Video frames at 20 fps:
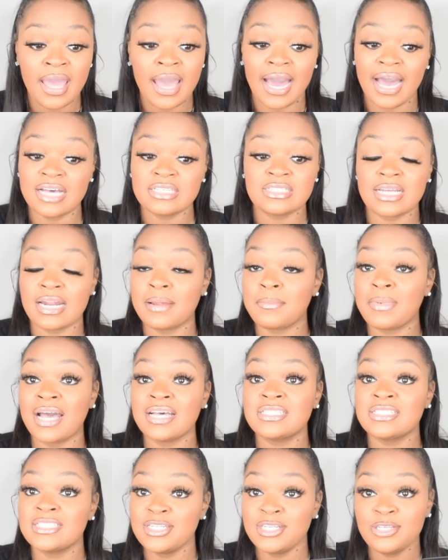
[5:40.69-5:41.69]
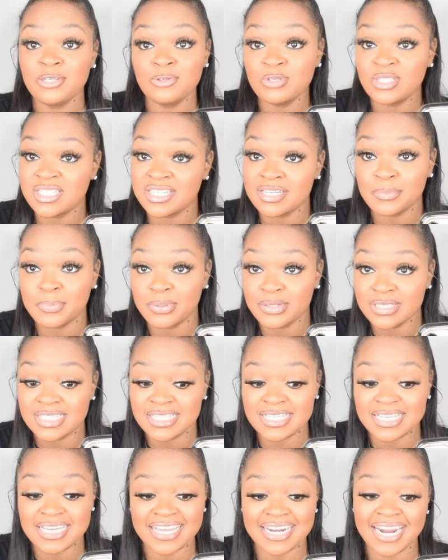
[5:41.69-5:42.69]
I said, I'm not sending you shit,
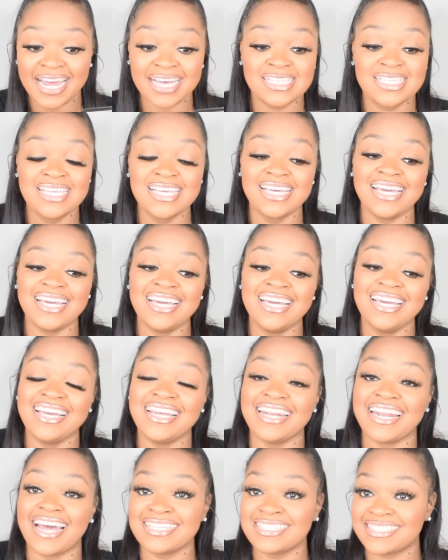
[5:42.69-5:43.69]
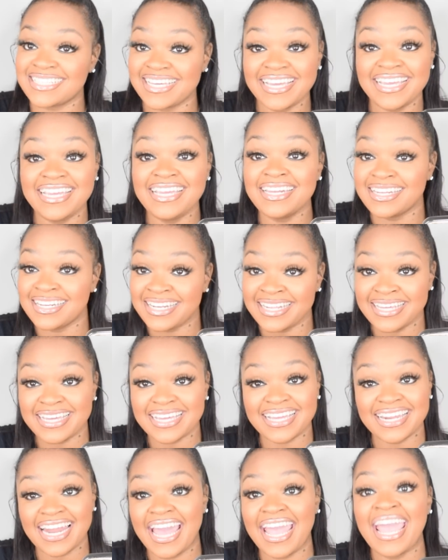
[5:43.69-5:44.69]
pussy. And I said, eat a
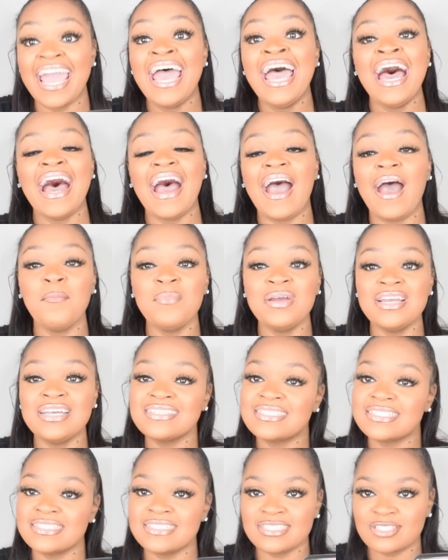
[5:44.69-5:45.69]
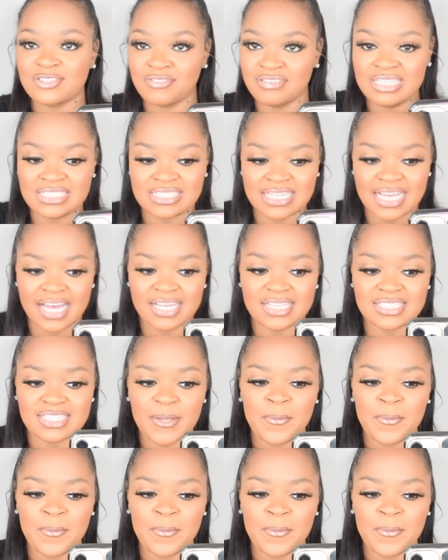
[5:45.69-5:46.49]
dick. Like, I'm going to insert the screenshots.